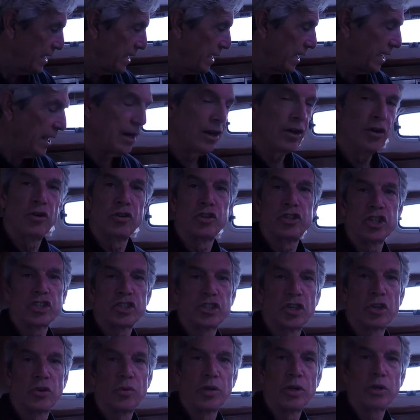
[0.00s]
Hello,
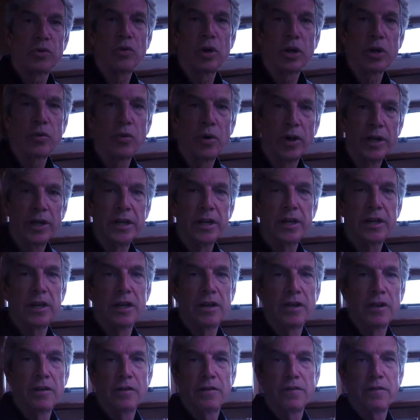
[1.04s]
just a real quick one
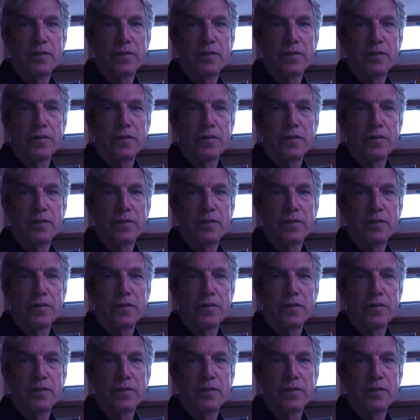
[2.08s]
uh,